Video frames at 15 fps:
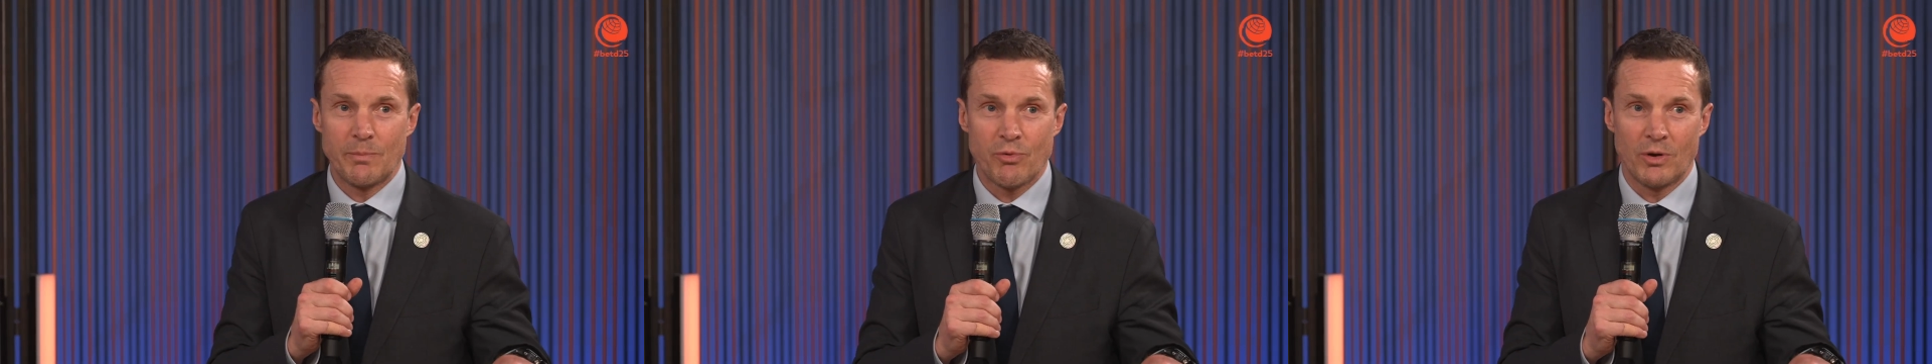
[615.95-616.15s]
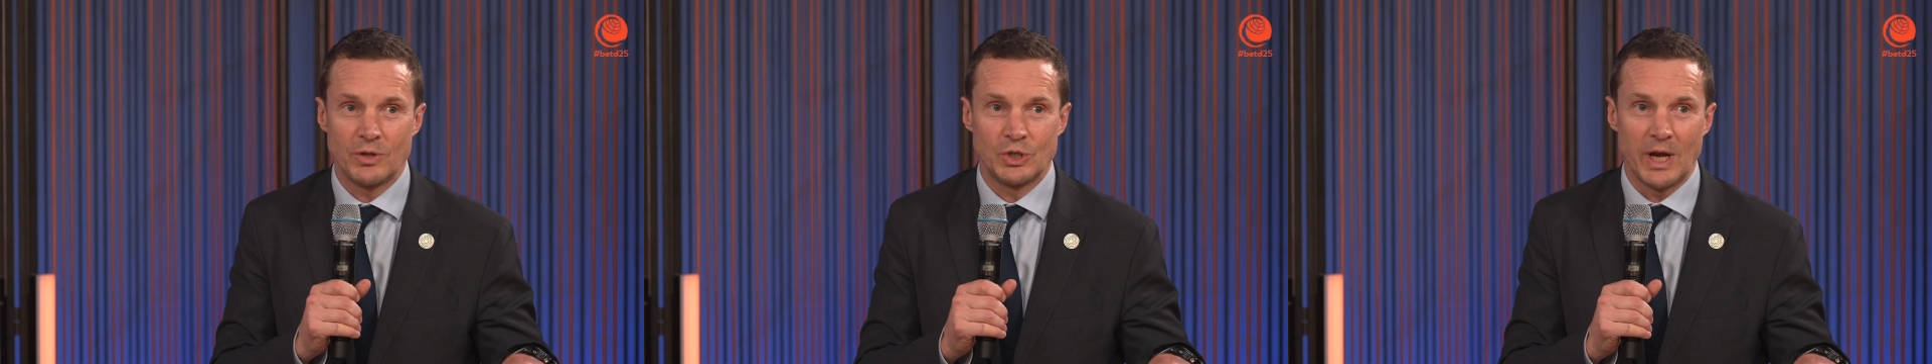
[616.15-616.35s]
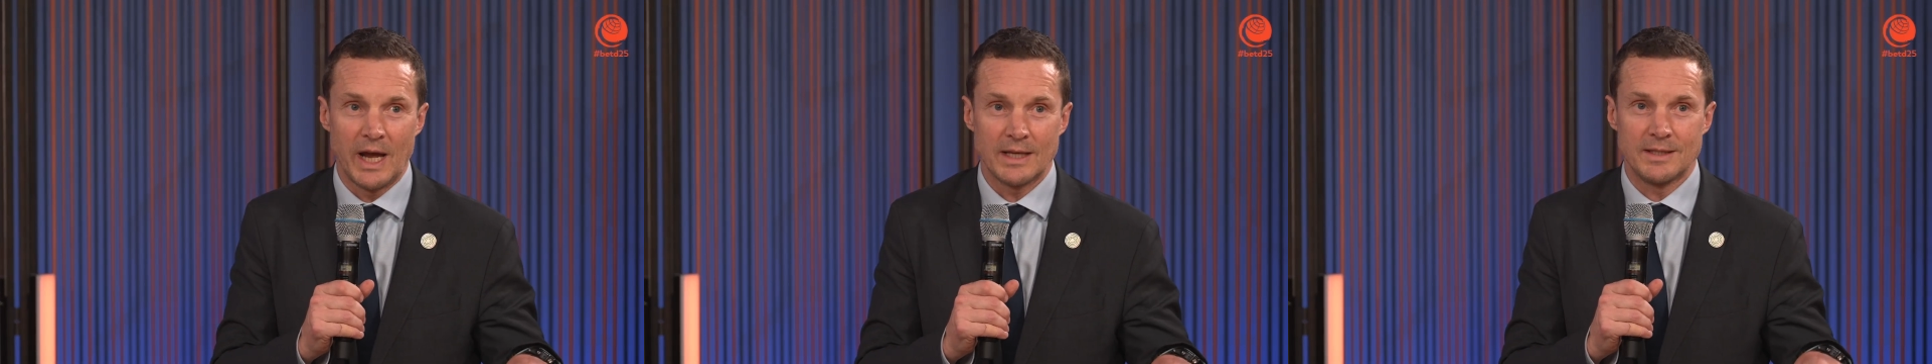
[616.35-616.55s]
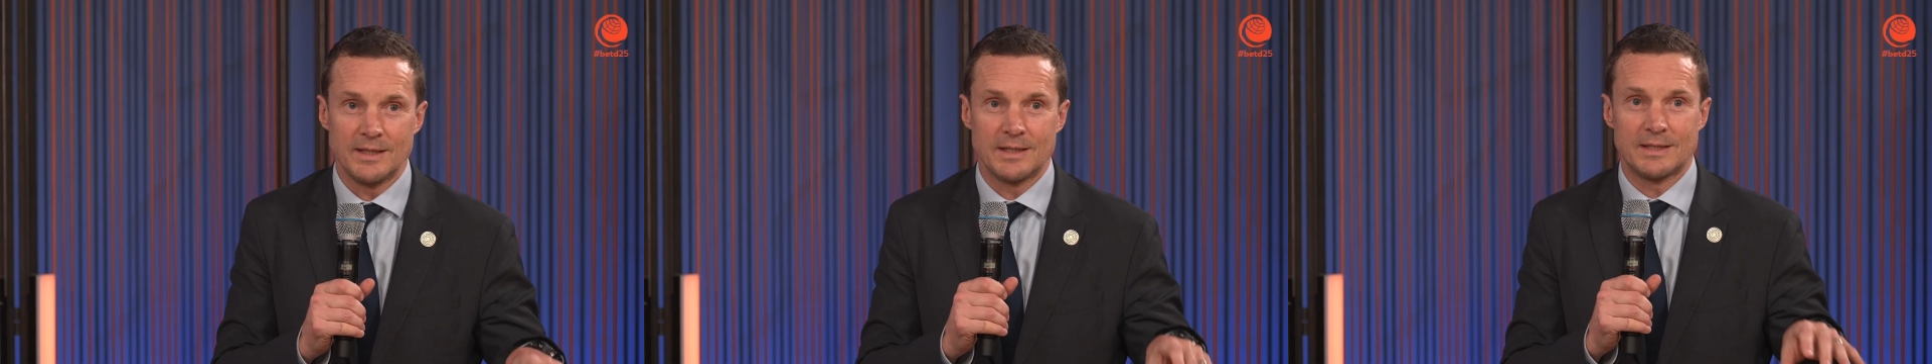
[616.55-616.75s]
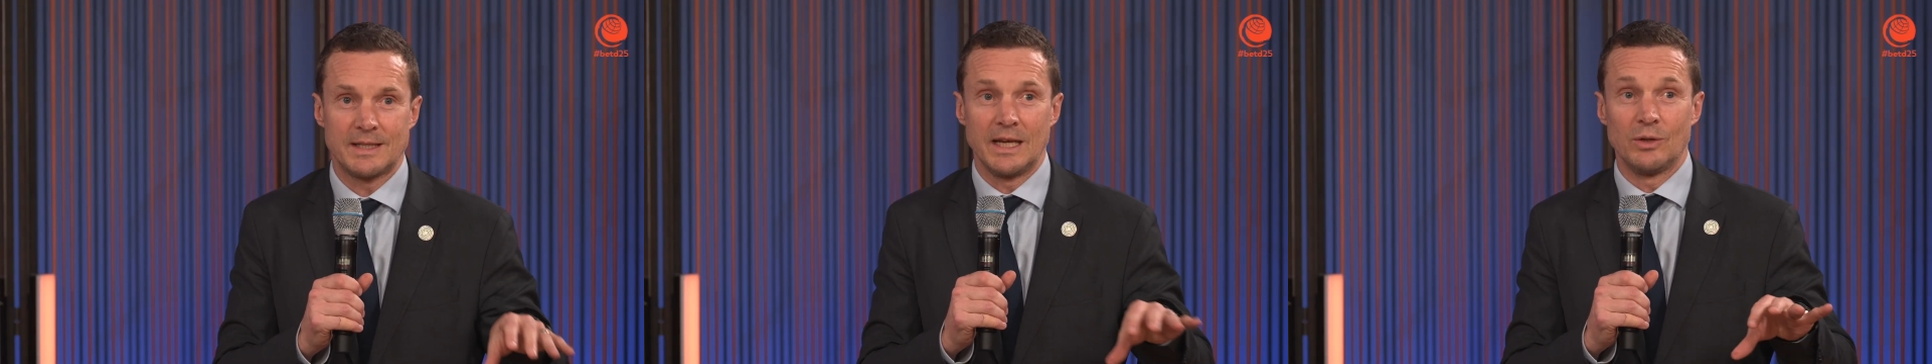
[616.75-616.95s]
projects
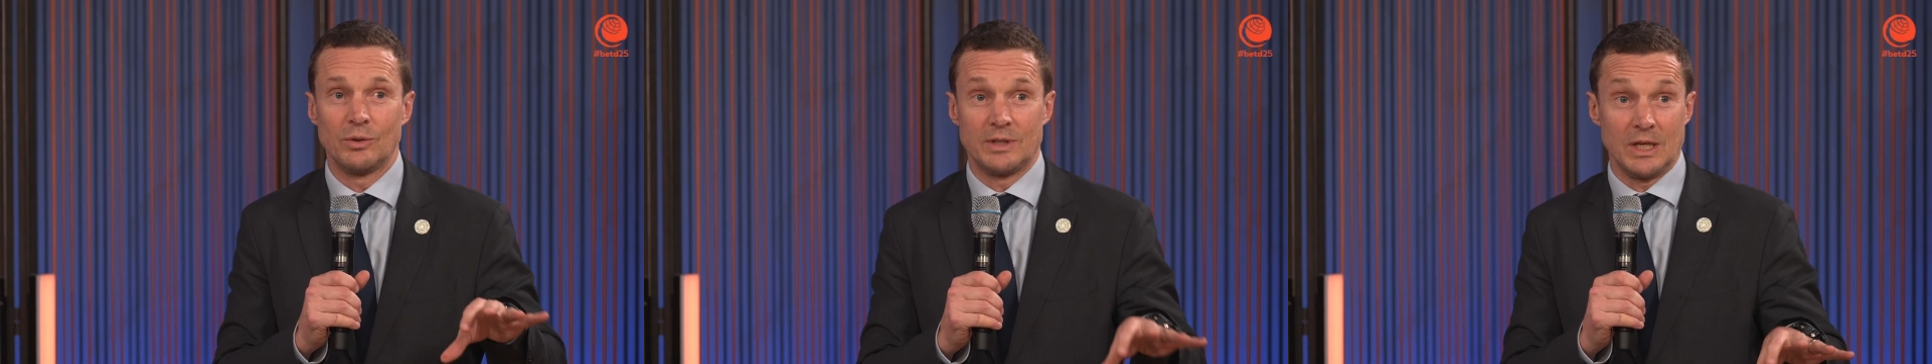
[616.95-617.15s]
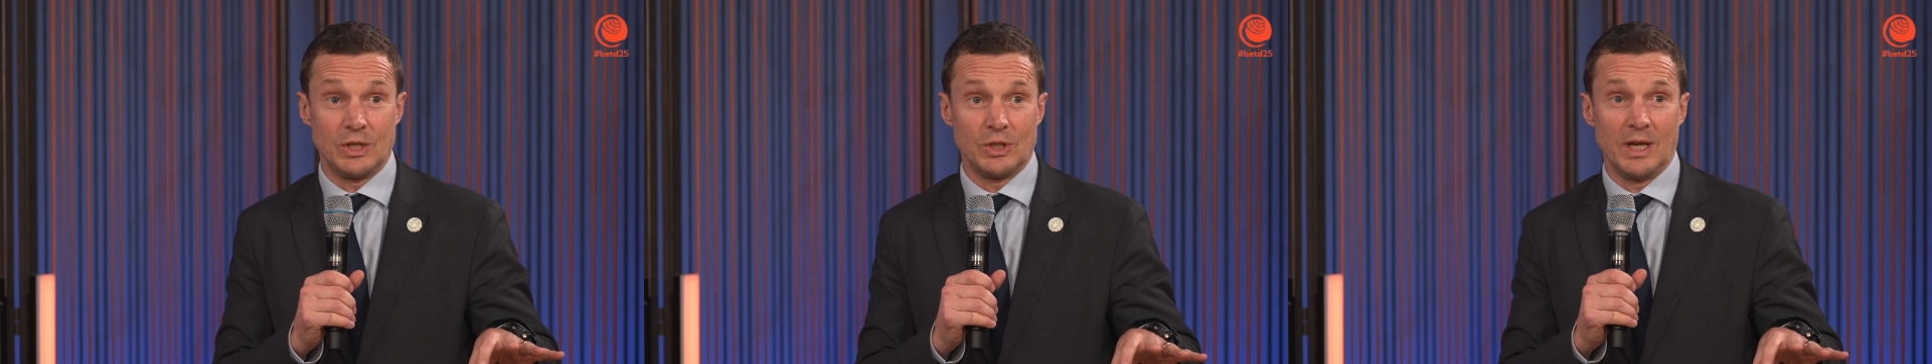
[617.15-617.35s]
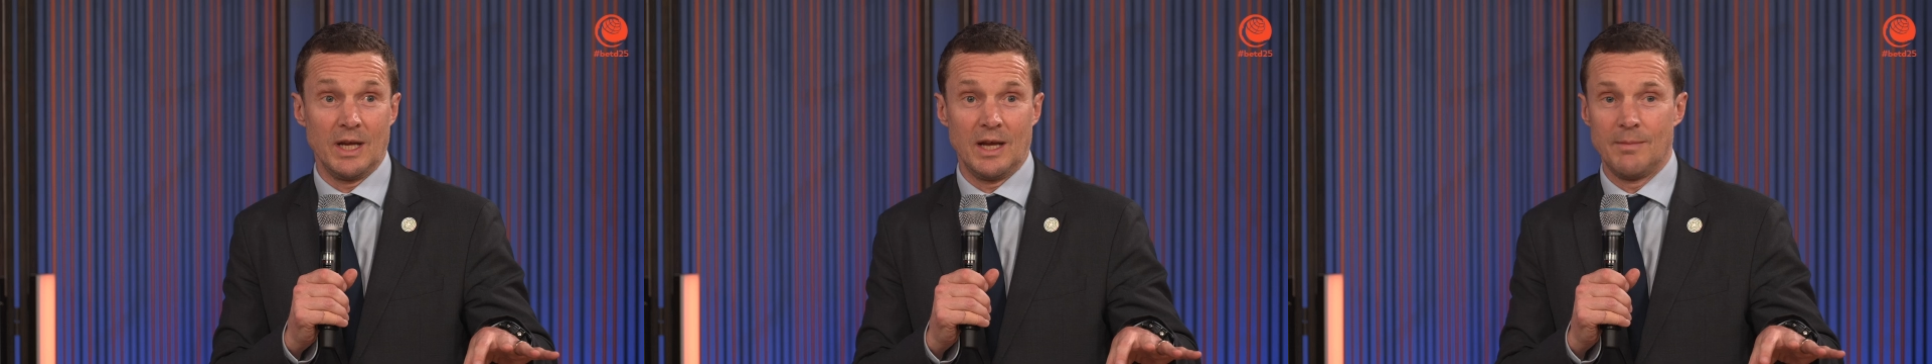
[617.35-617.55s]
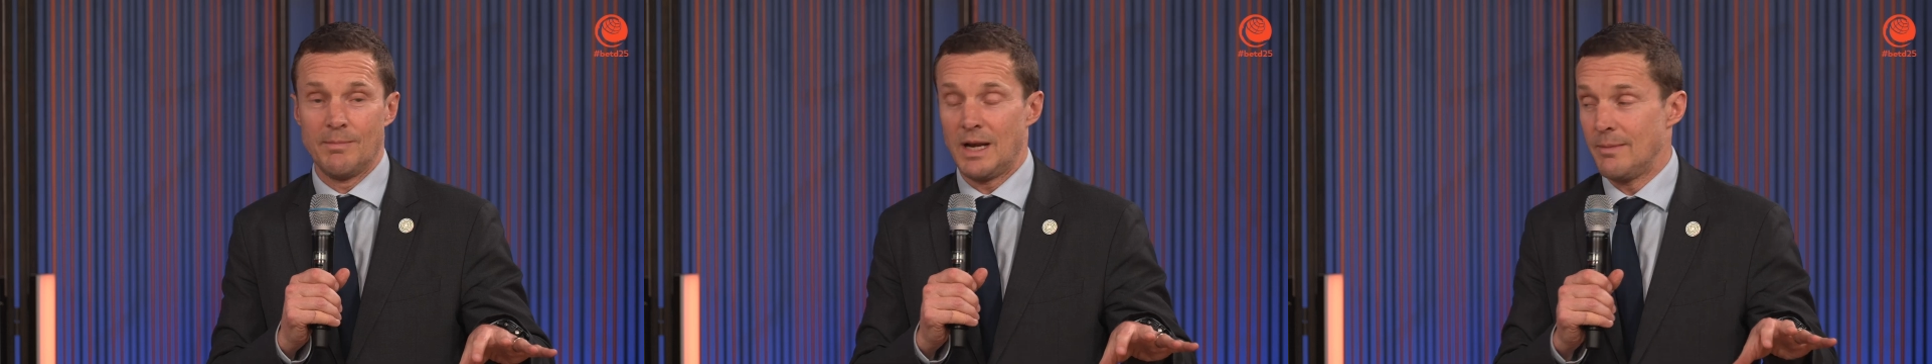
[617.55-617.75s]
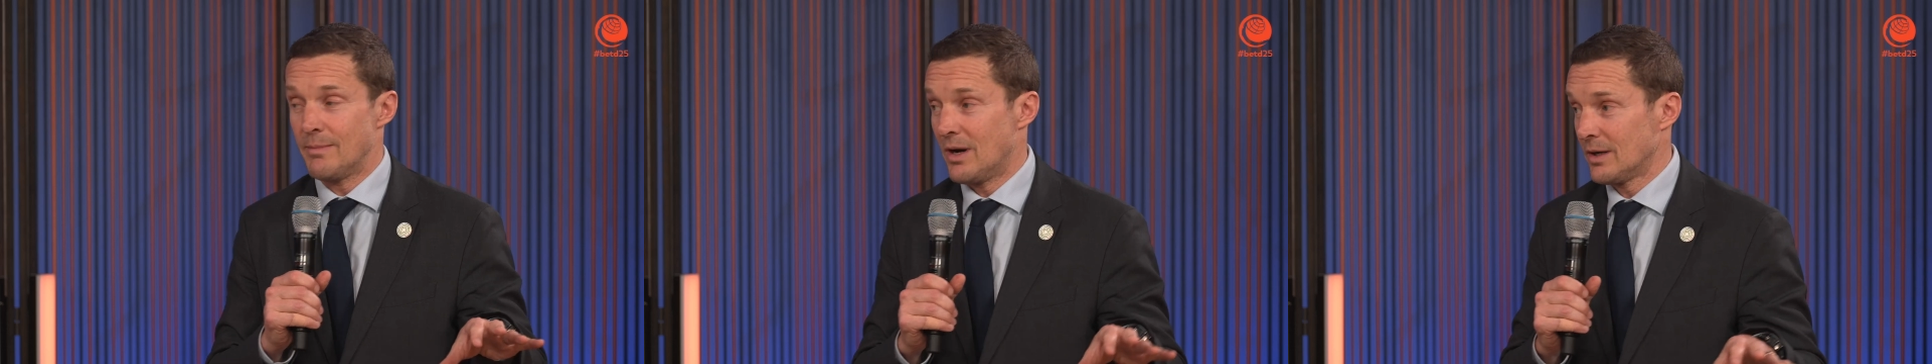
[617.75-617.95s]
is single digit in
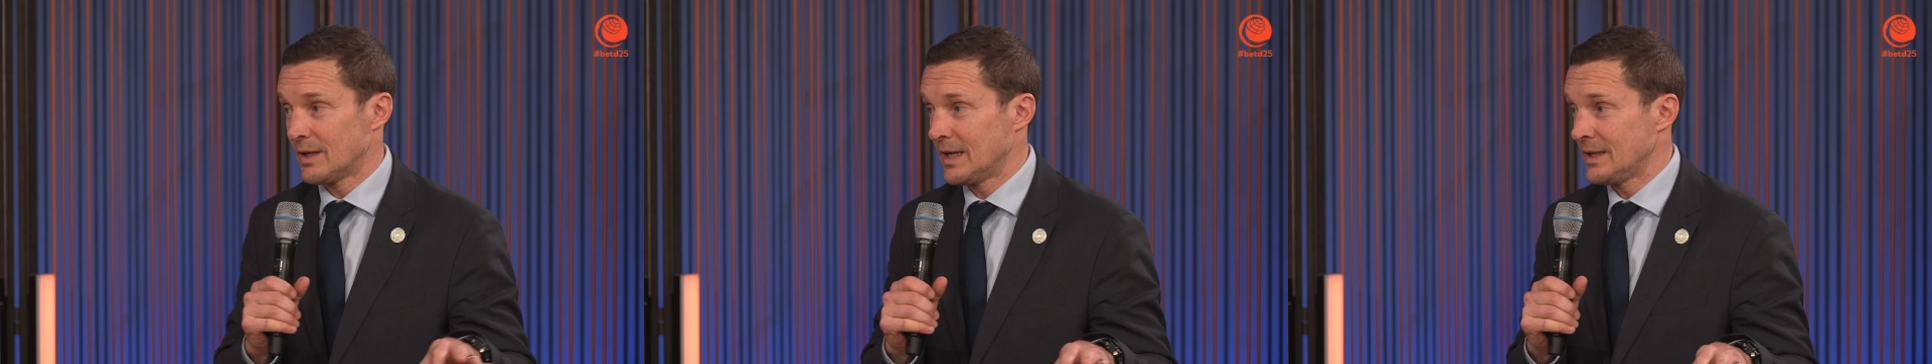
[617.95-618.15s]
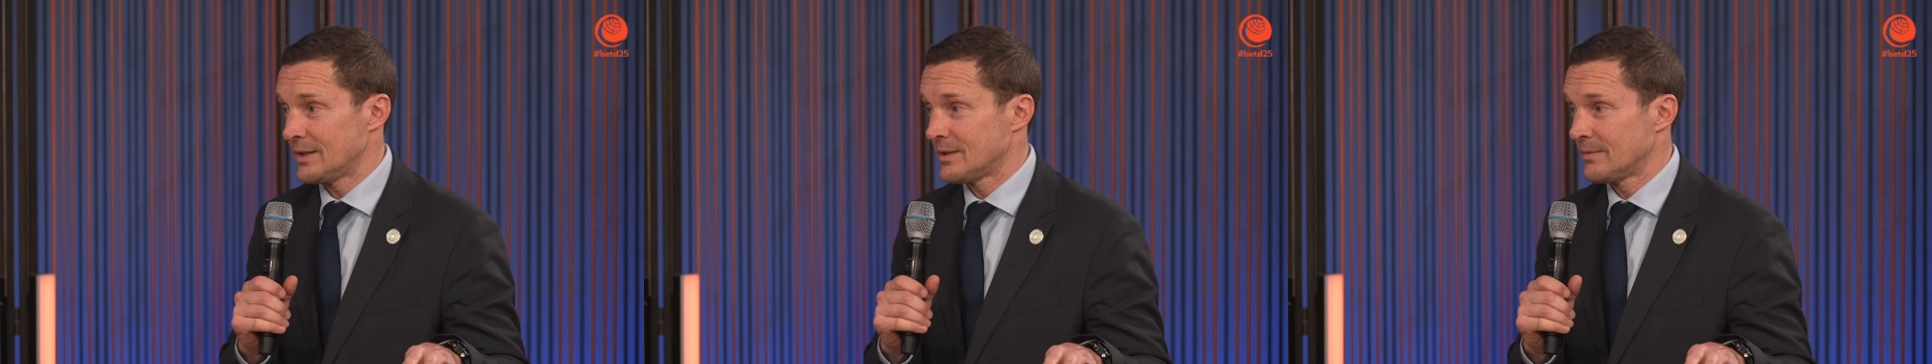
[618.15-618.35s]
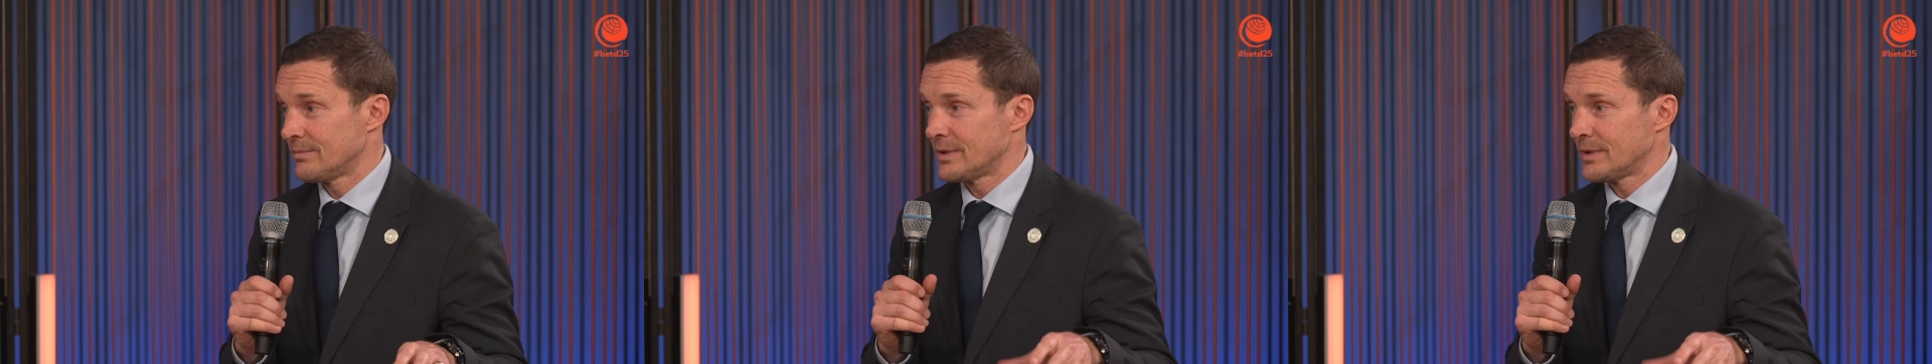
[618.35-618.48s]
many markets,